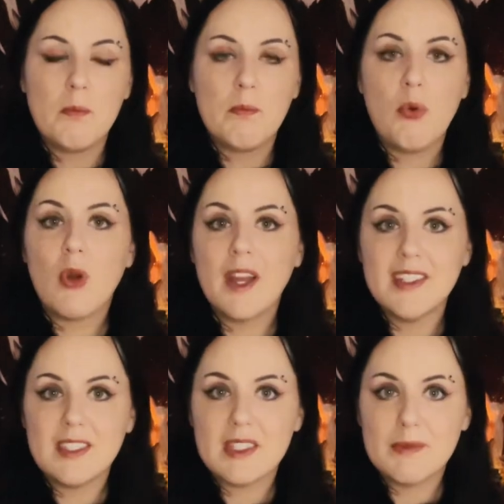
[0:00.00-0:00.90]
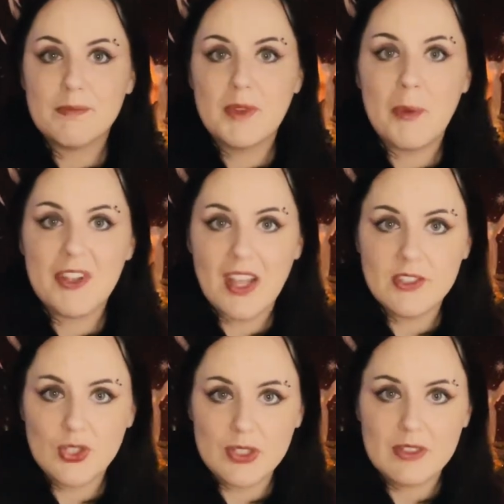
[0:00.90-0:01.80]
pour into the
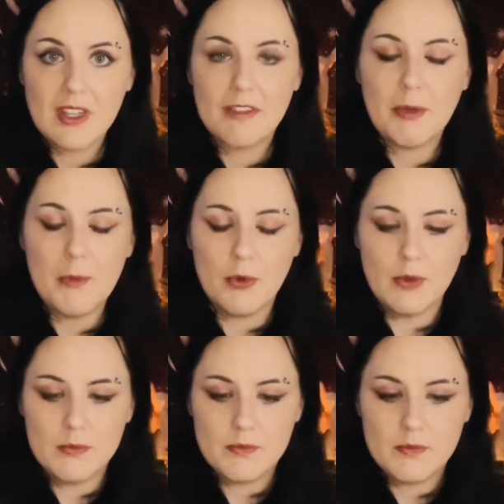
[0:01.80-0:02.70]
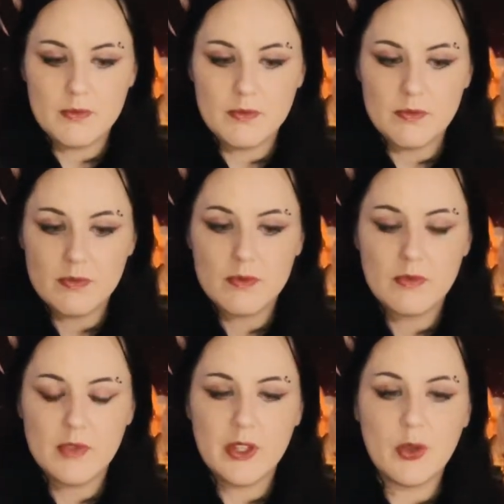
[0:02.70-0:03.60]
potential of people.
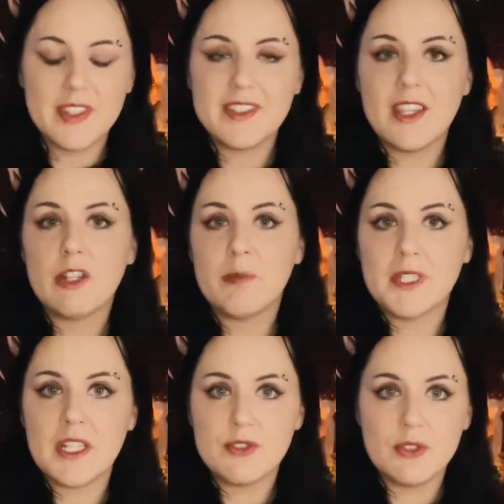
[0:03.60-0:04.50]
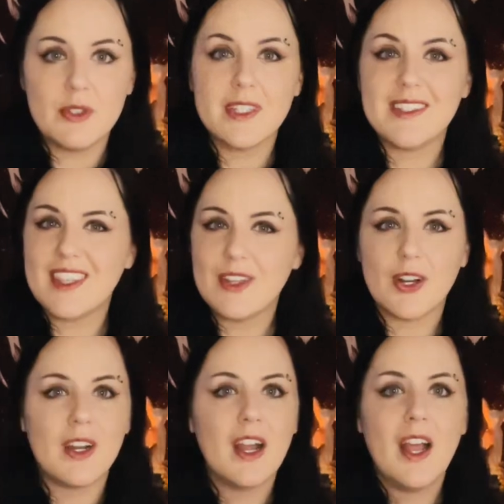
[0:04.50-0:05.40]
You could see their potential. You could see
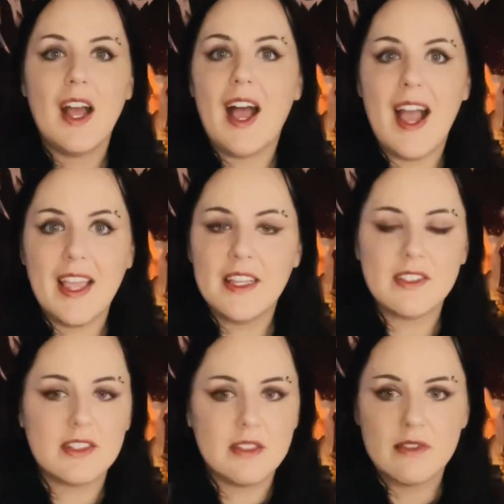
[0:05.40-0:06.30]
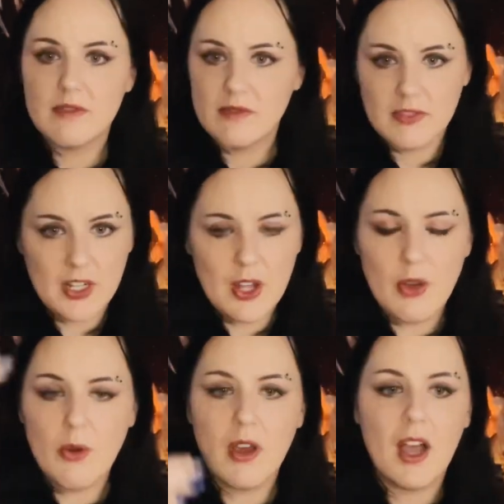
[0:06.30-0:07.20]
their highest, you
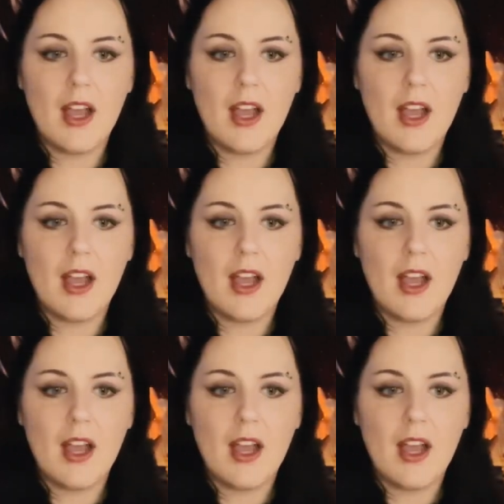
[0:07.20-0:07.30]
know,